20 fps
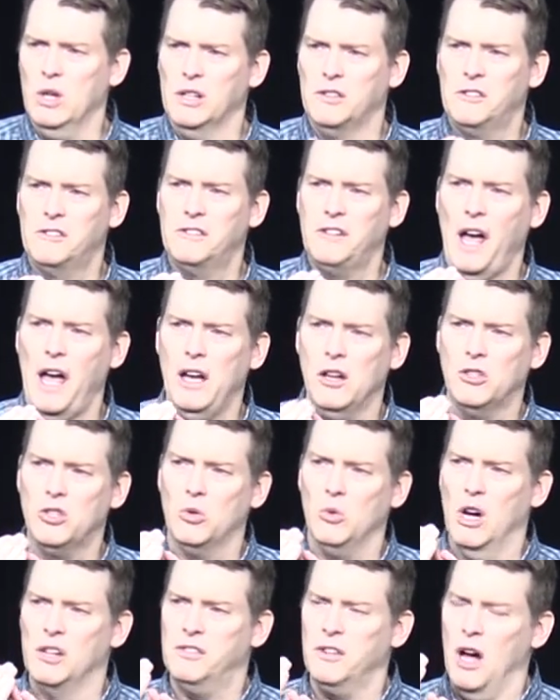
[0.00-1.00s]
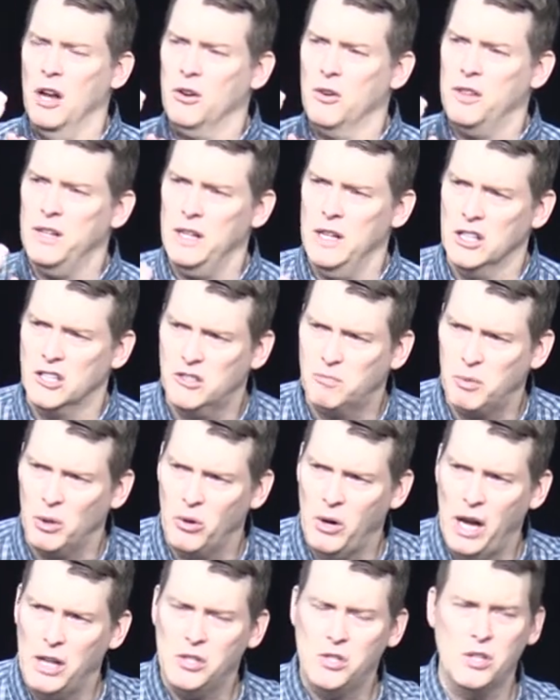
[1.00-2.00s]
is saying to us, under the
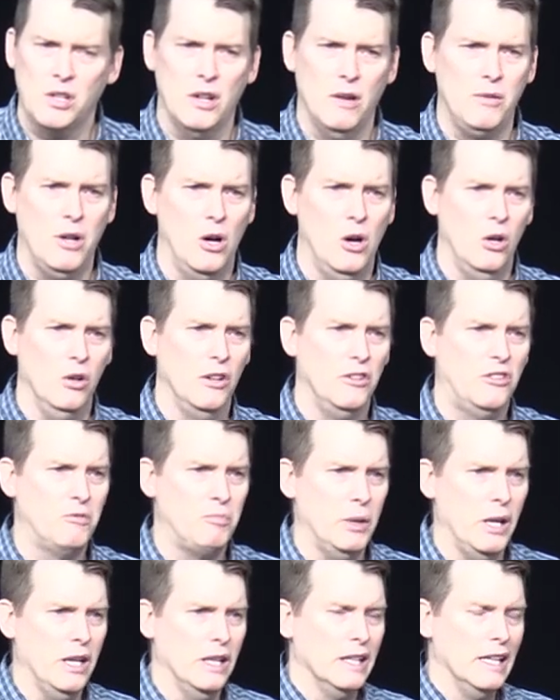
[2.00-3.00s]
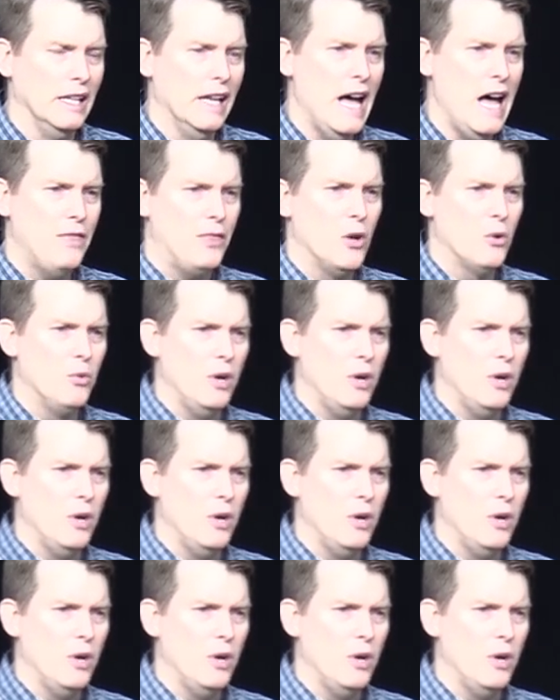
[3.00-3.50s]
inspiration of the Holy Spirit, let the